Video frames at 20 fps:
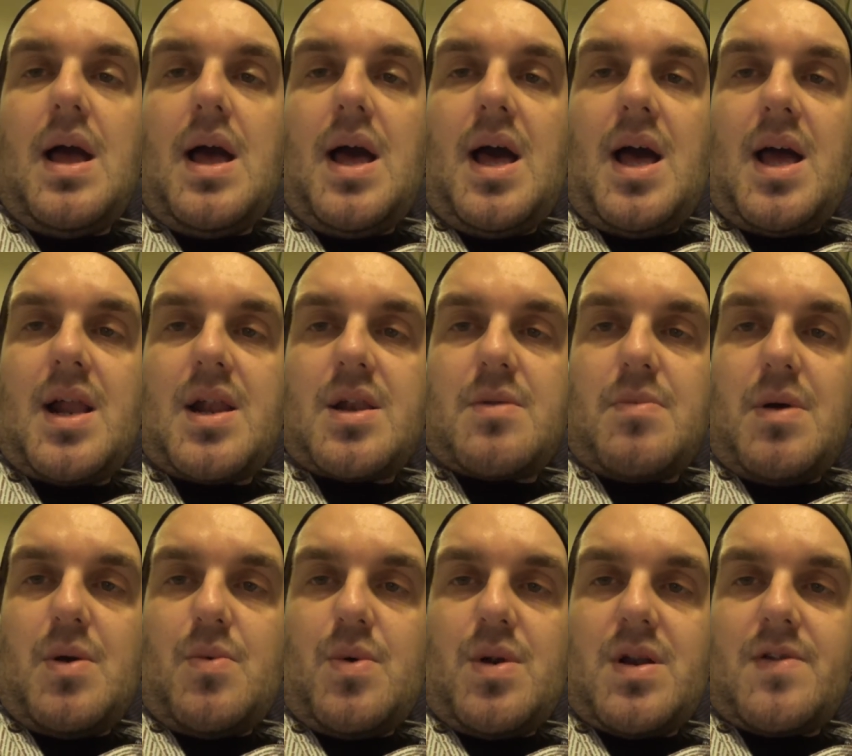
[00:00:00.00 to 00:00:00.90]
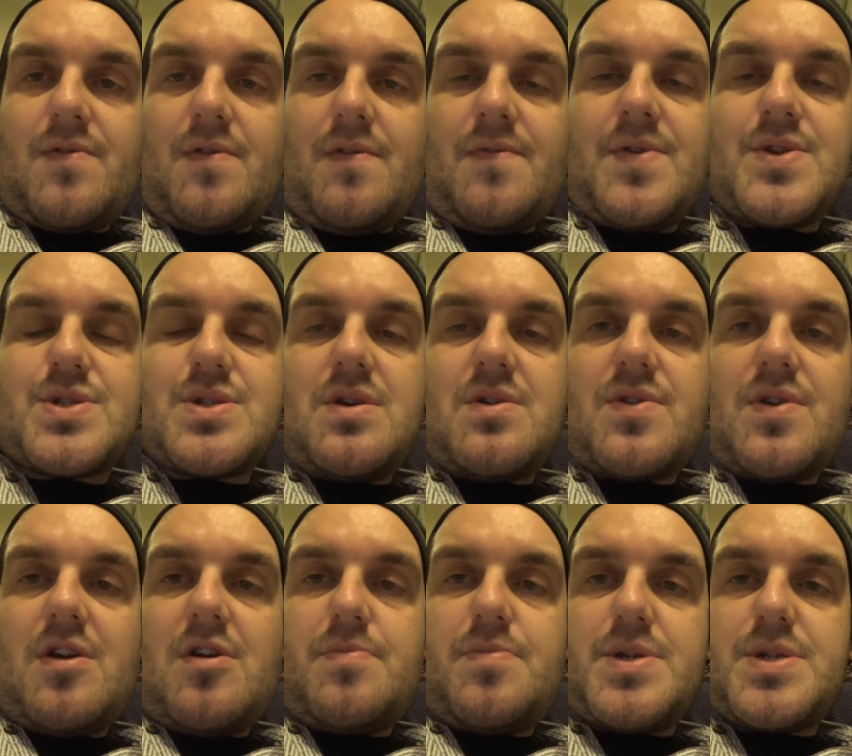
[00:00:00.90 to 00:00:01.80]
And my wonderful
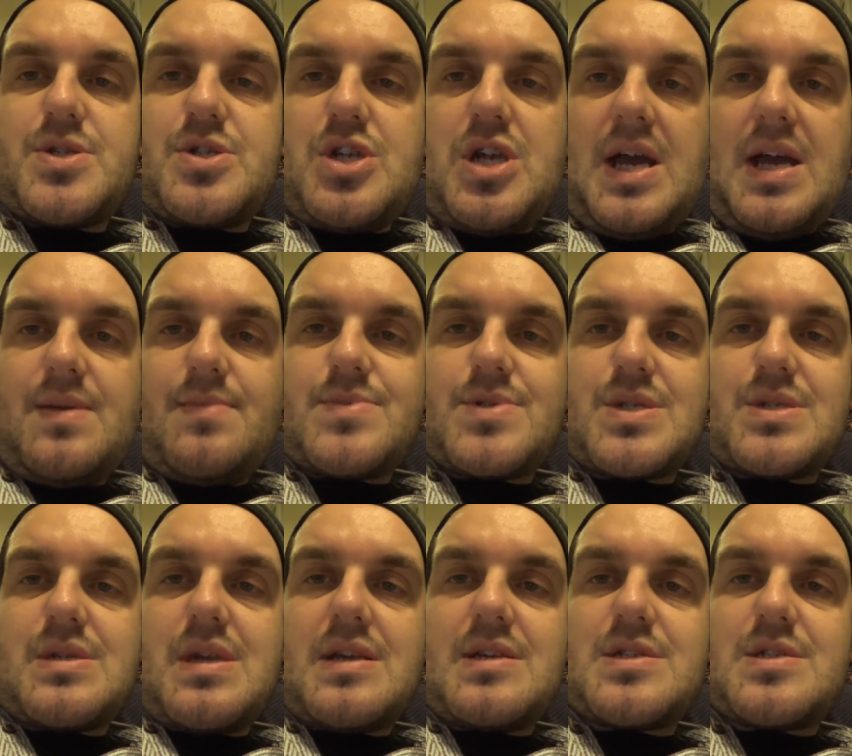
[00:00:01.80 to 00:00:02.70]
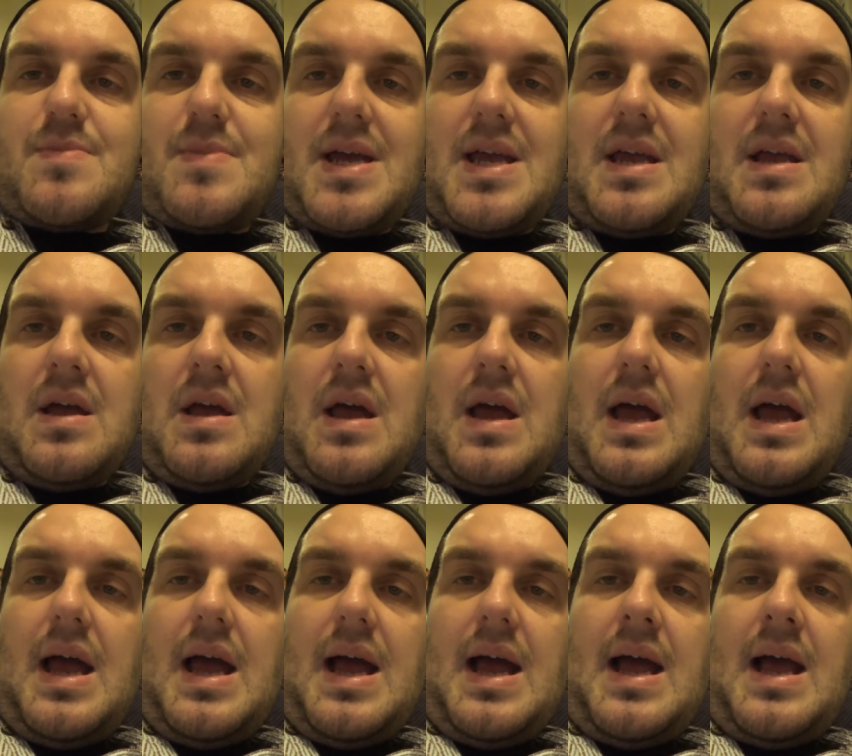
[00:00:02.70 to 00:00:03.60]
physiotherapist, James, assessed me
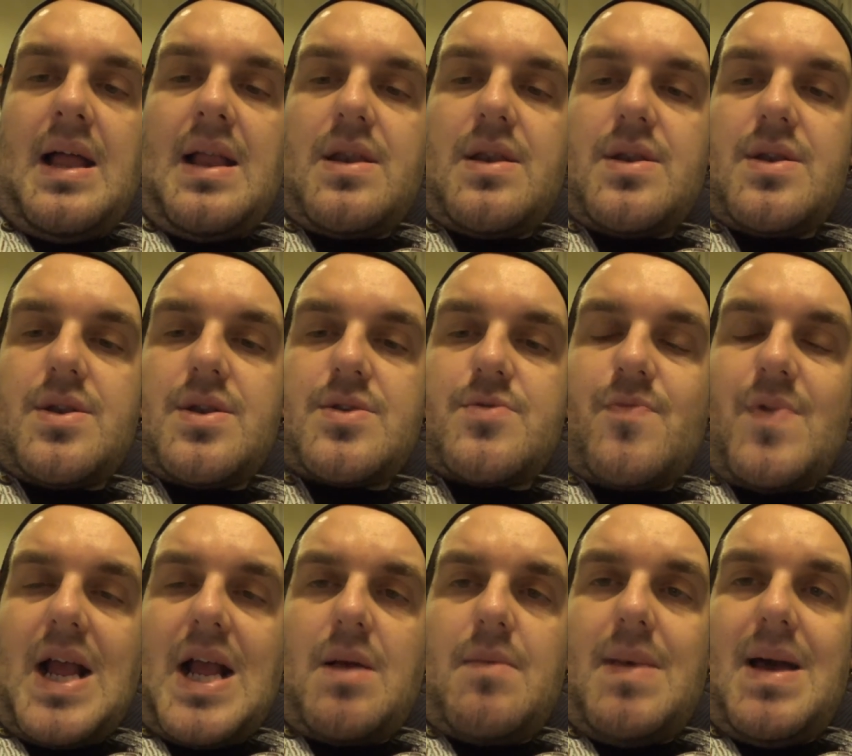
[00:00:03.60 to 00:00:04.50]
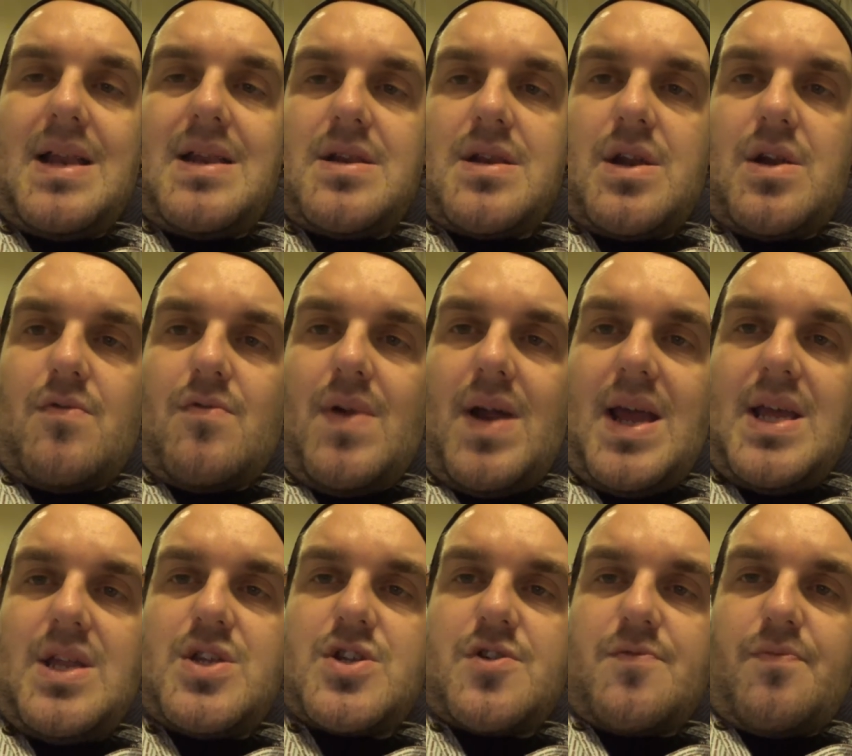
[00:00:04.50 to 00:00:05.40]
and recommended a
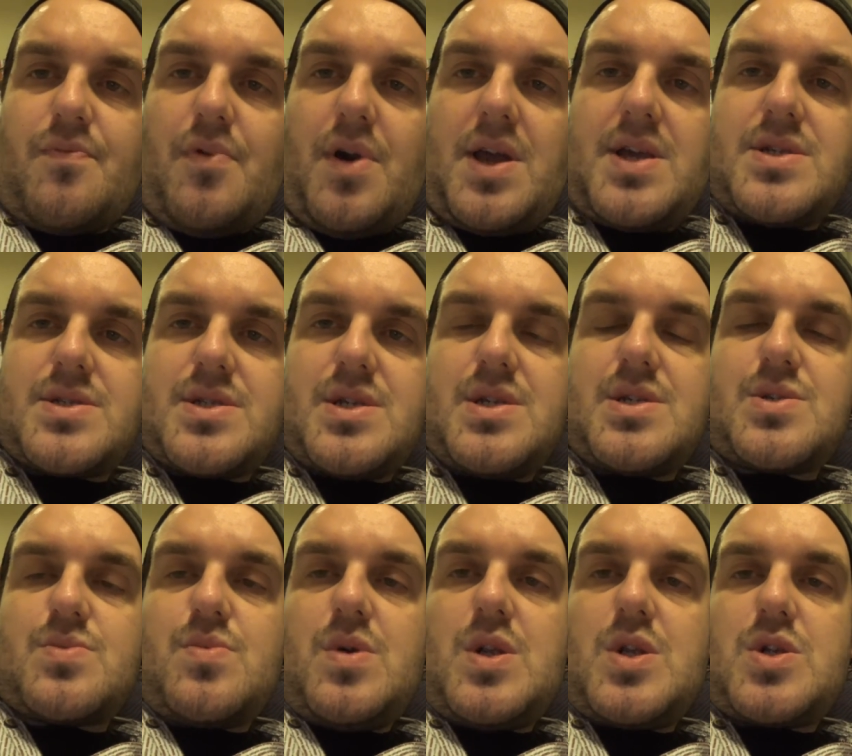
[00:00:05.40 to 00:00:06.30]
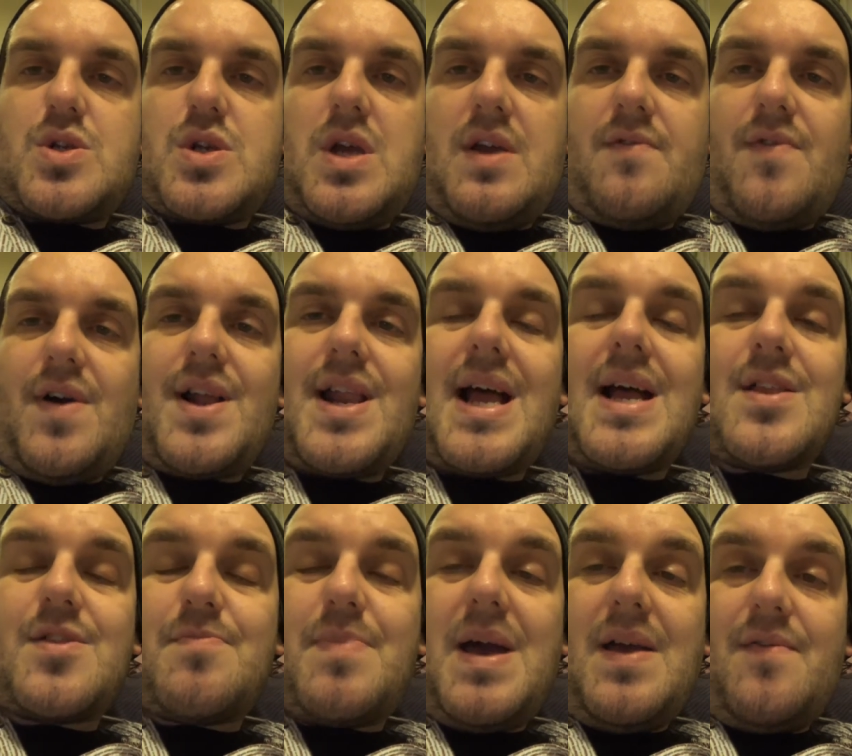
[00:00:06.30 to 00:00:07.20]
range of braces, which, if I'd
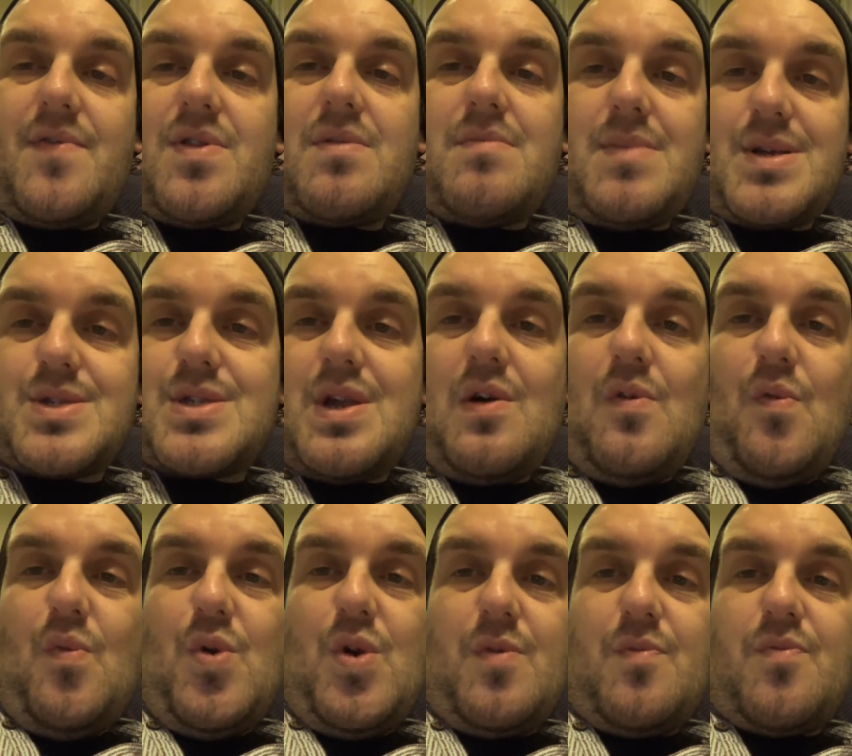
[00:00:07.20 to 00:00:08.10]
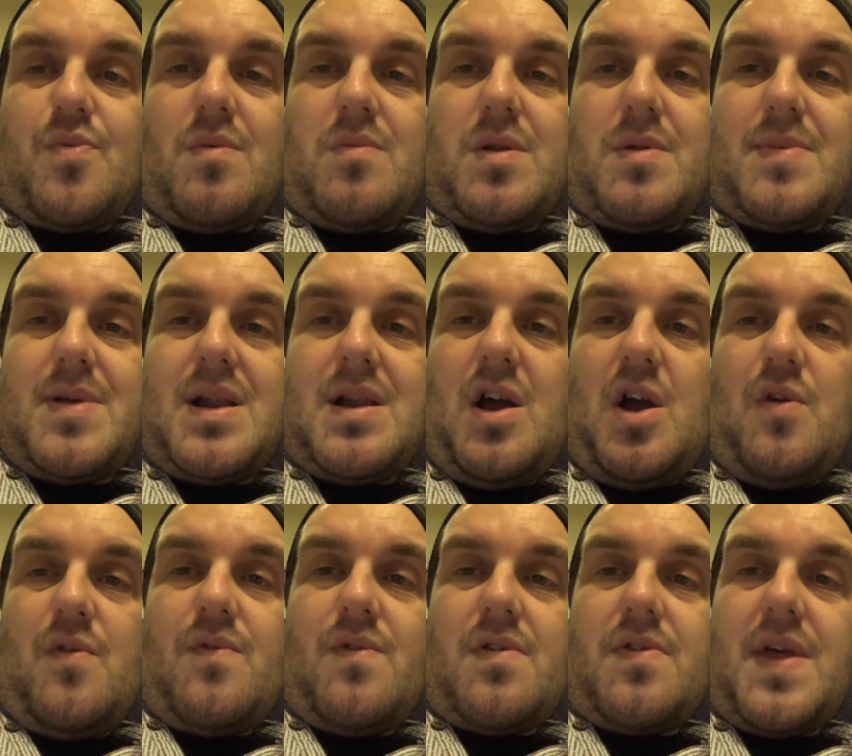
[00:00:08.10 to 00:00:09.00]
had to pay for them myself, would have probably been
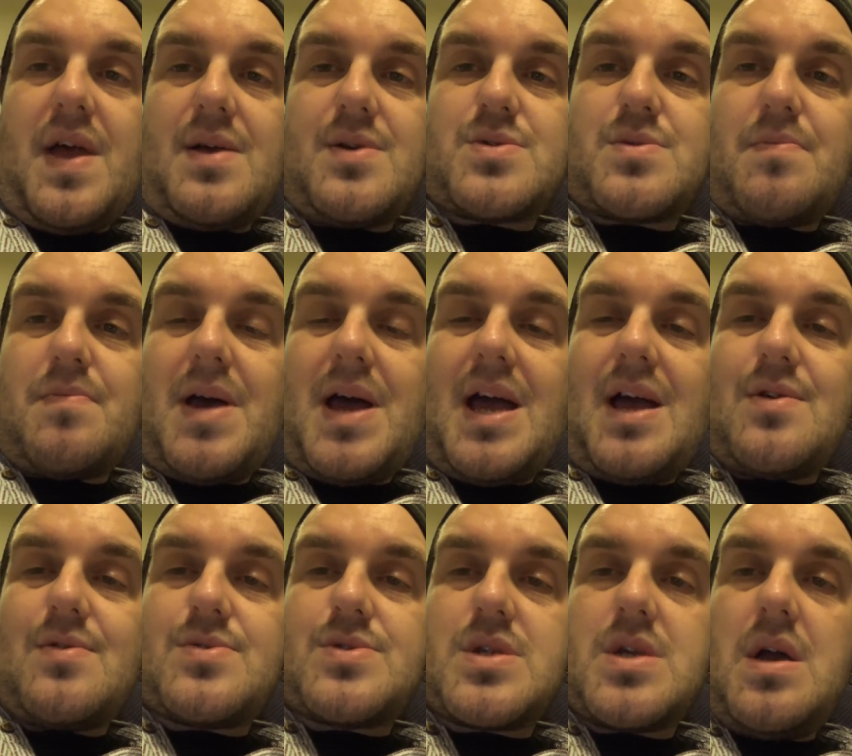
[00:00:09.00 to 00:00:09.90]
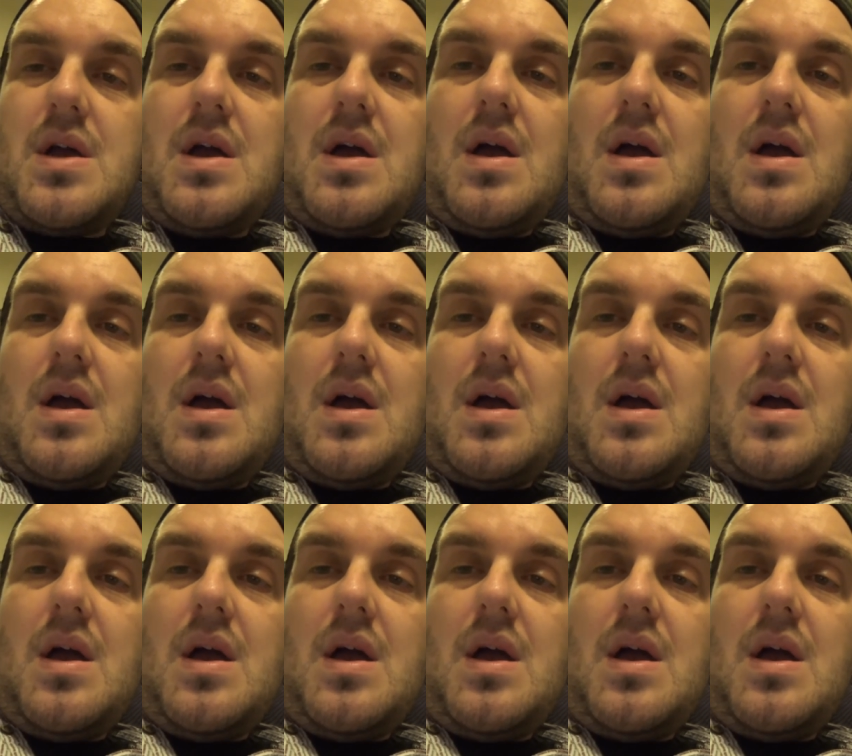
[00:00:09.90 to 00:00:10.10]
over a thousand pounds.